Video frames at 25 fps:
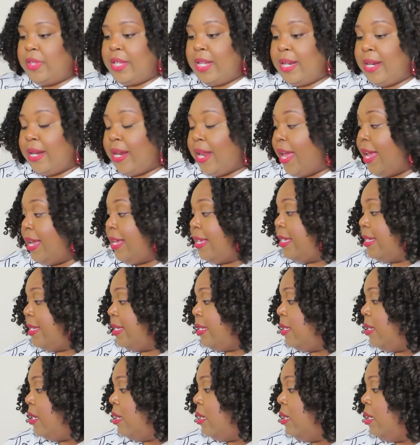the
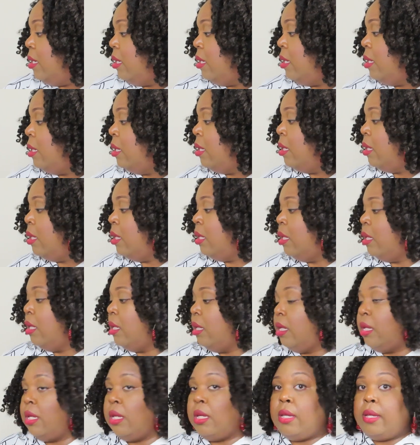next
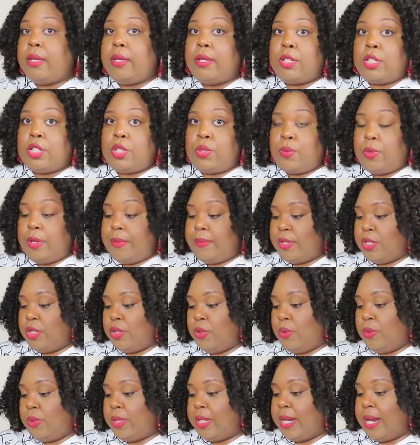
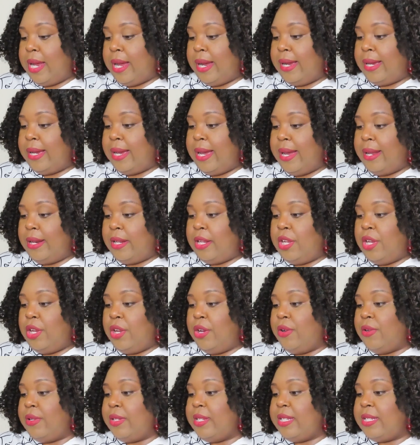swimsuit that I got
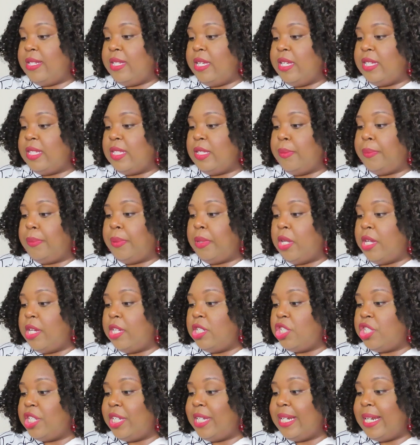here. This is the
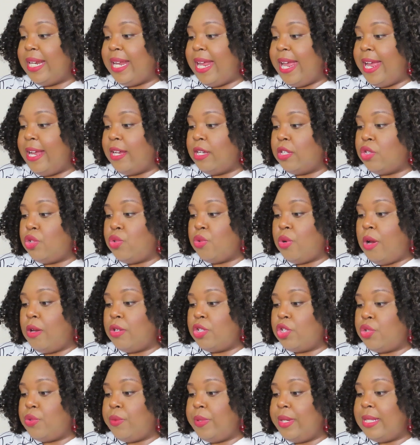plunging neck
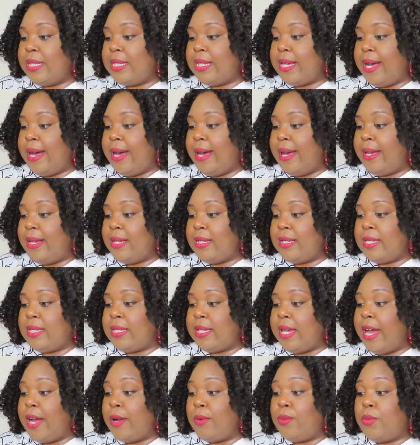drawstring tie
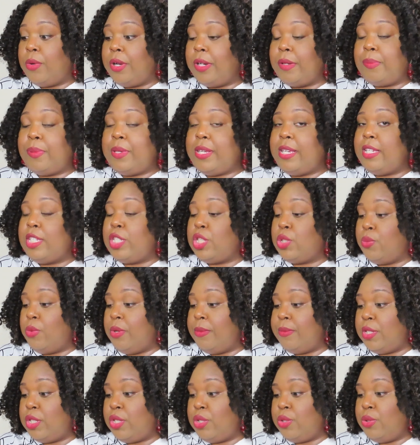side one piece
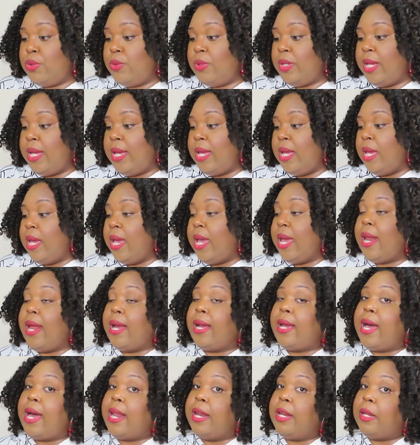swimsuit and
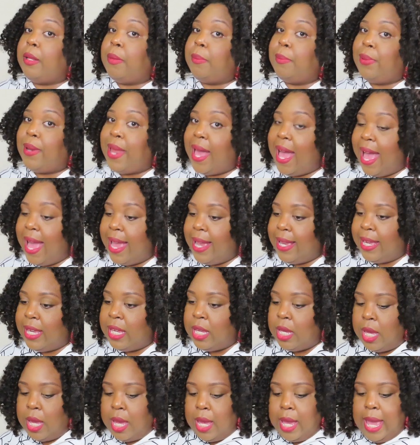I got it in
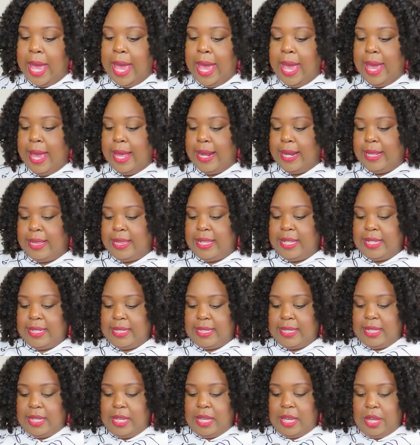black and
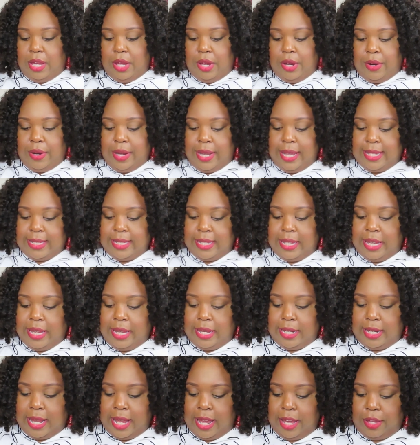this here is
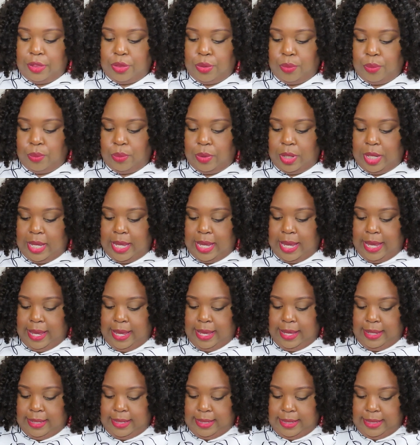in a
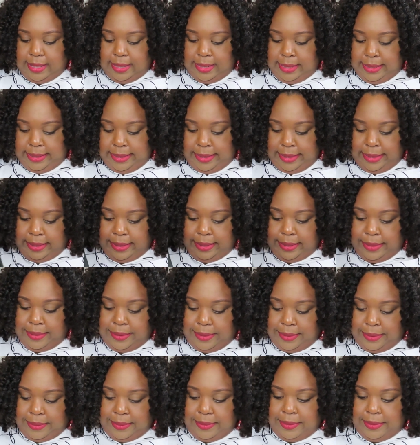3X.